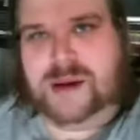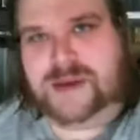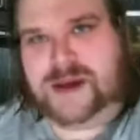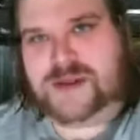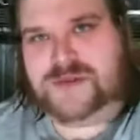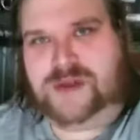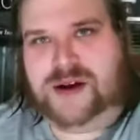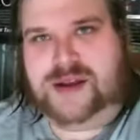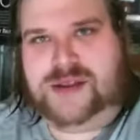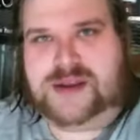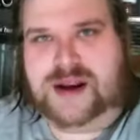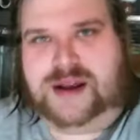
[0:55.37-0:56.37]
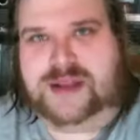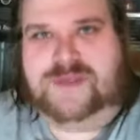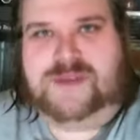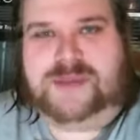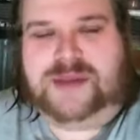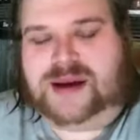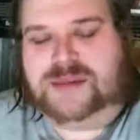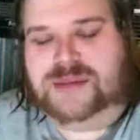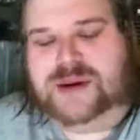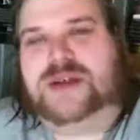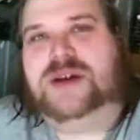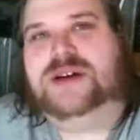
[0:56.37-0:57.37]
my best friends, and I love him like a
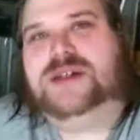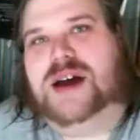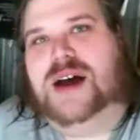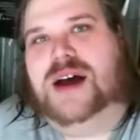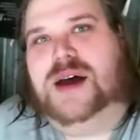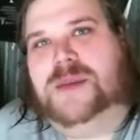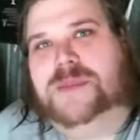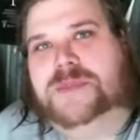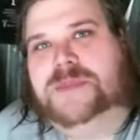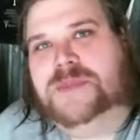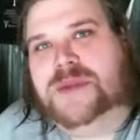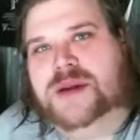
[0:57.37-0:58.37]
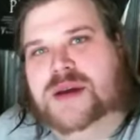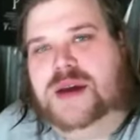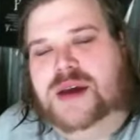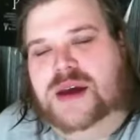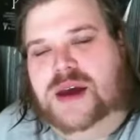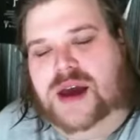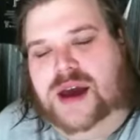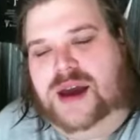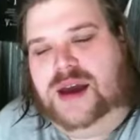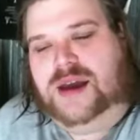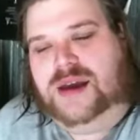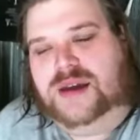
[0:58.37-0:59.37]
brother. Um,
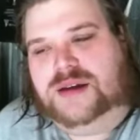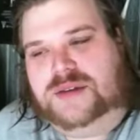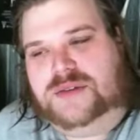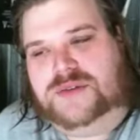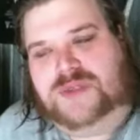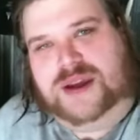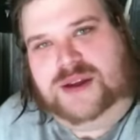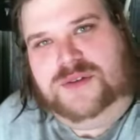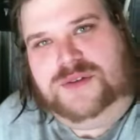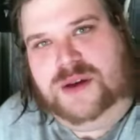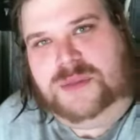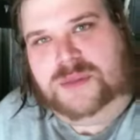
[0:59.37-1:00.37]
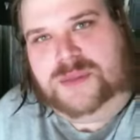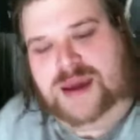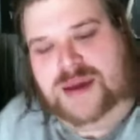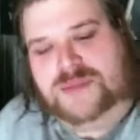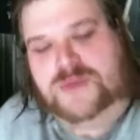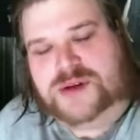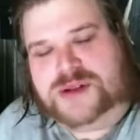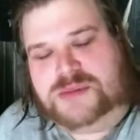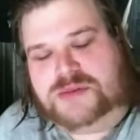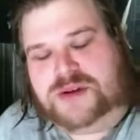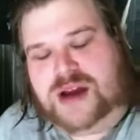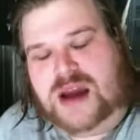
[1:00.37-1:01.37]
uh, thank you for helping me get more
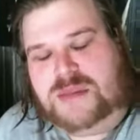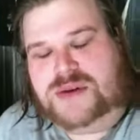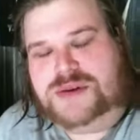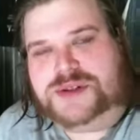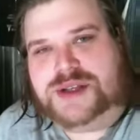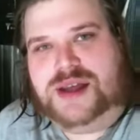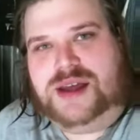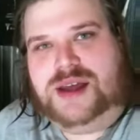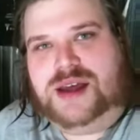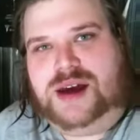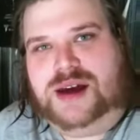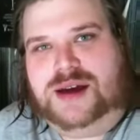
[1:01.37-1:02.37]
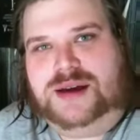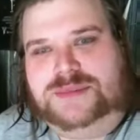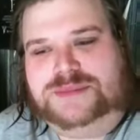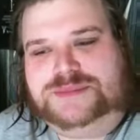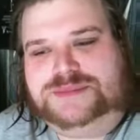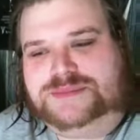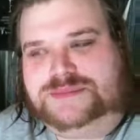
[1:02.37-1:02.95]
subscribers. Um,